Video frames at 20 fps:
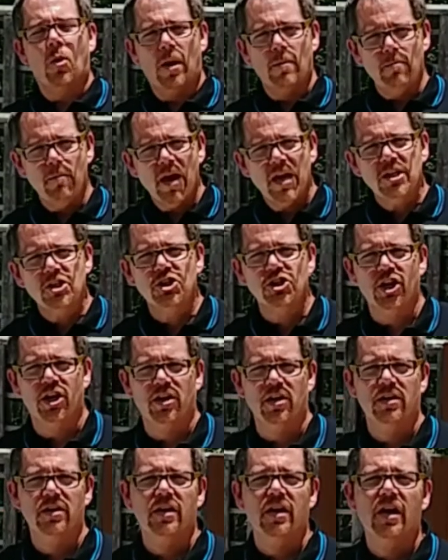I
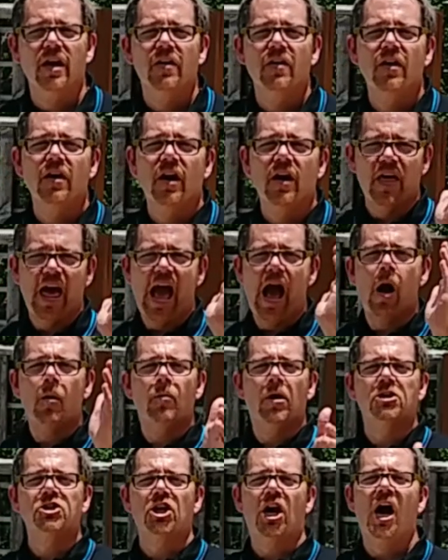mentioned how
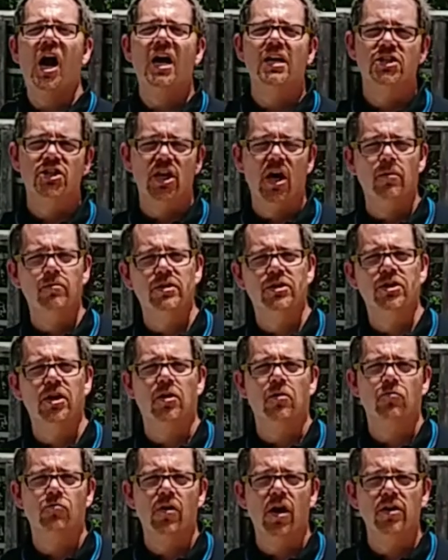much a hot tub is
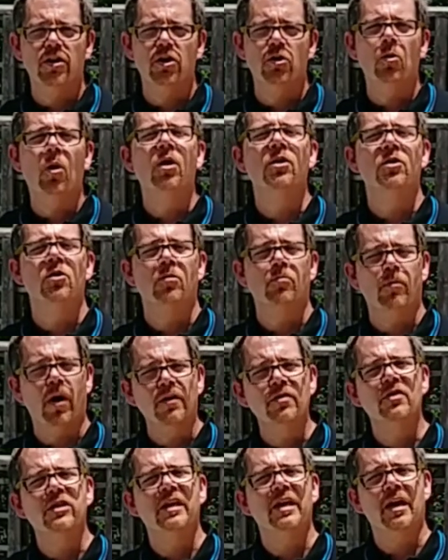going to run you on your
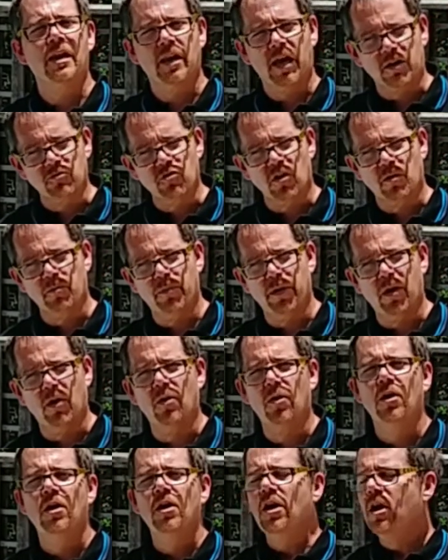monthly electric
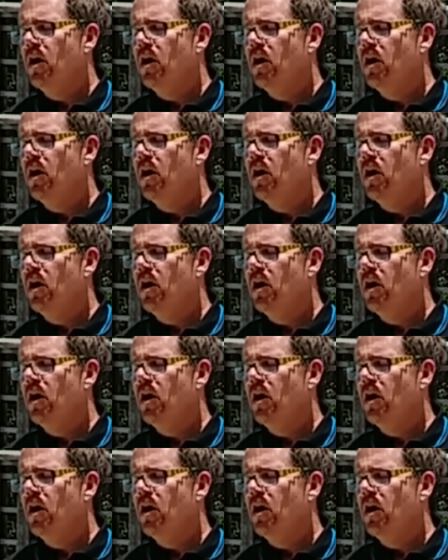bill.